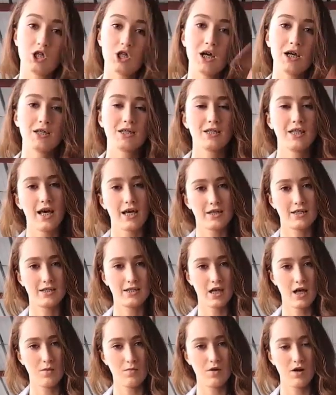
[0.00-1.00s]
And just
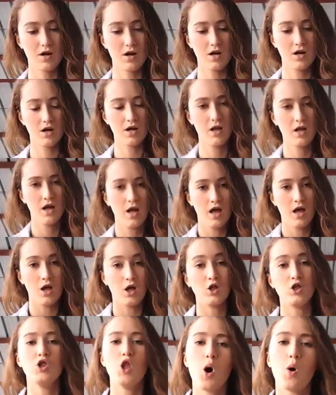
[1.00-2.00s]
like Summer,
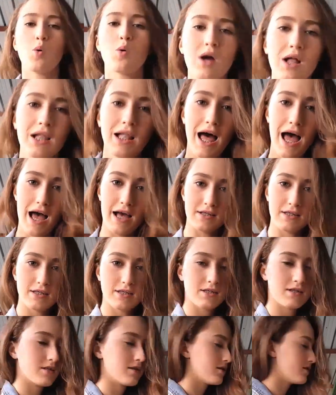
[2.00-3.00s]
no
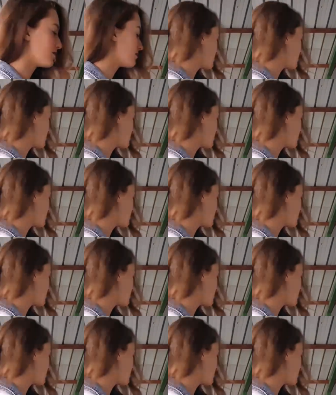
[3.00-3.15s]
class.